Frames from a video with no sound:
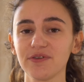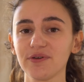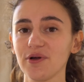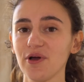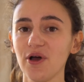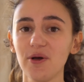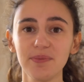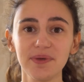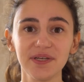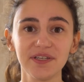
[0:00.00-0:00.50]
for a
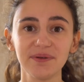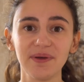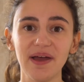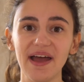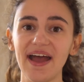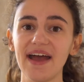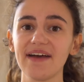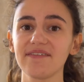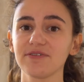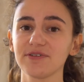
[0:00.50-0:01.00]
hobby you
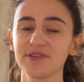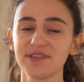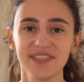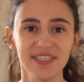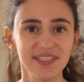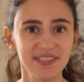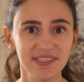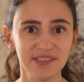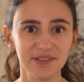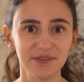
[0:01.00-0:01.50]
have or the
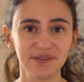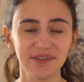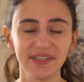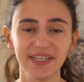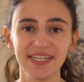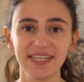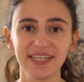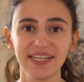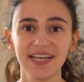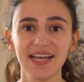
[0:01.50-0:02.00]
city you're
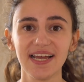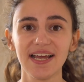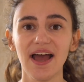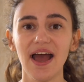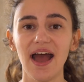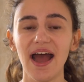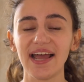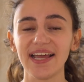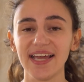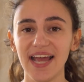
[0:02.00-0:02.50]
in,
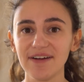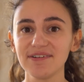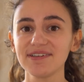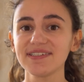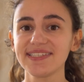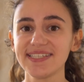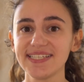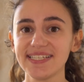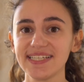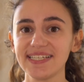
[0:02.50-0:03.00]
I
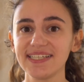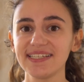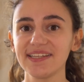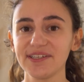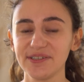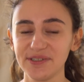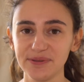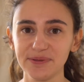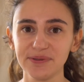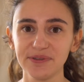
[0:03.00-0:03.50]
guarantee
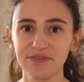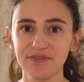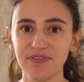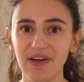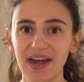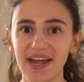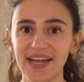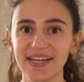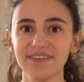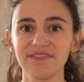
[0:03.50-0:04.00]
that you will
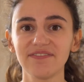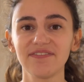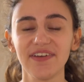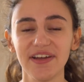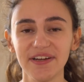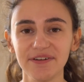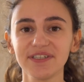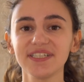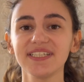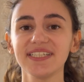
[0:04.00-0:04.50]
find
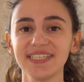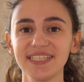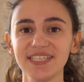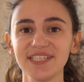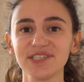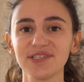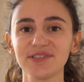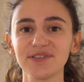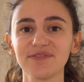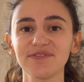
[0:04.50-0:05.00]
very
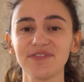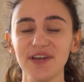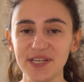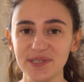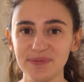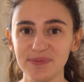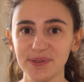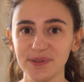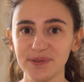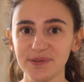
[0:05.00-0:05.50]
niche
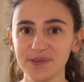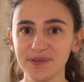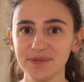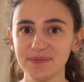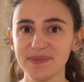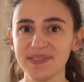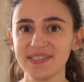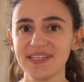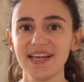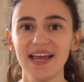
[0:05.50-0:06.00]
Facebook
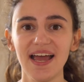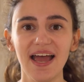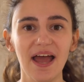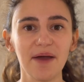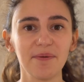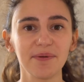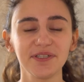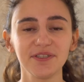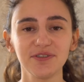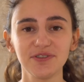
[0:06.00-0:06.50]
groups.
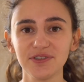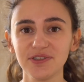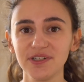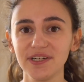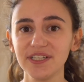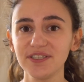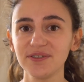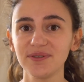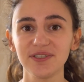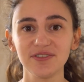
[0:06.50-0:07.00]
And when you
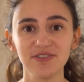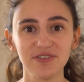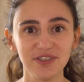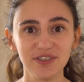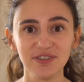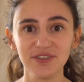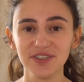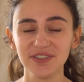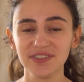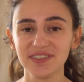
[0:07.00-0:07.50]
join, you
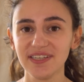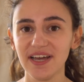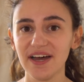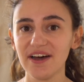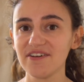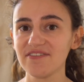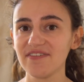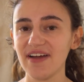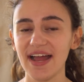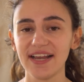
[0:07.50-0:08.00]
introduce
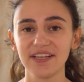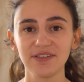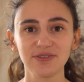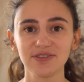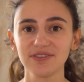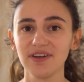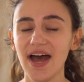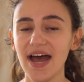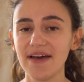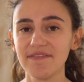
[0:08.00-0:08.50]
yourself and you'll
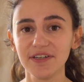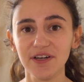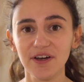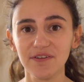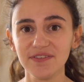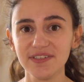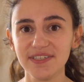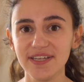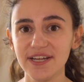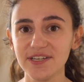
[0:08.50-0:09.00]
start having
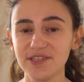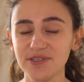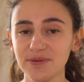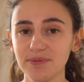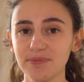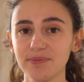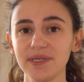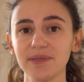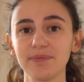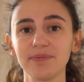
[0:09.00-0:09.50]
conversations
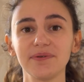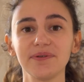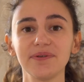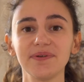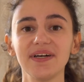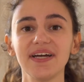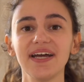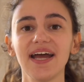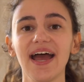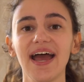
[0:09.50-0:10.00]
with
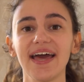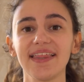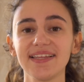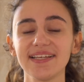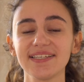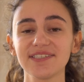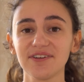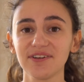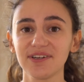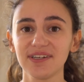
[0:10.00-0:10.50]
people, and
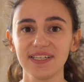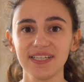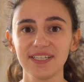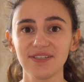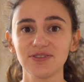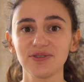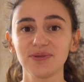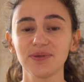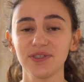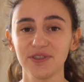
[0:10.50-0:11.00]
this could
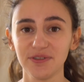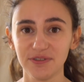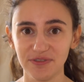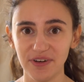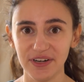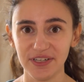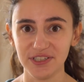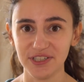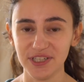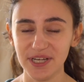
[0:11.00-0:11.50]
lead to a new
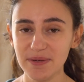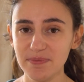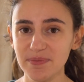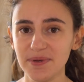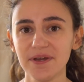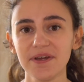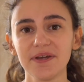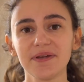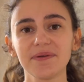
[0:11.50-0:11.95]
friendship.